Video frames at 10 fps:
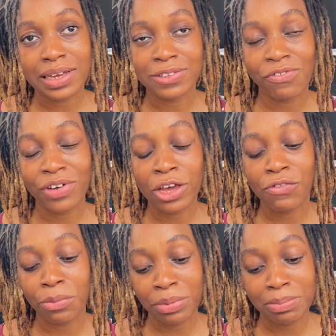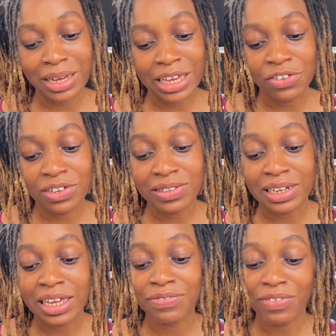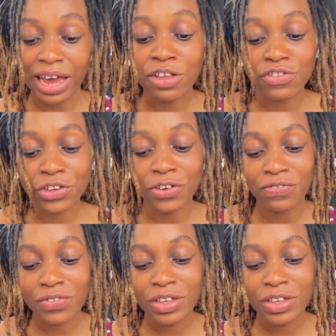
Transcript: I still fire you from being my agent, and I fired Geoff.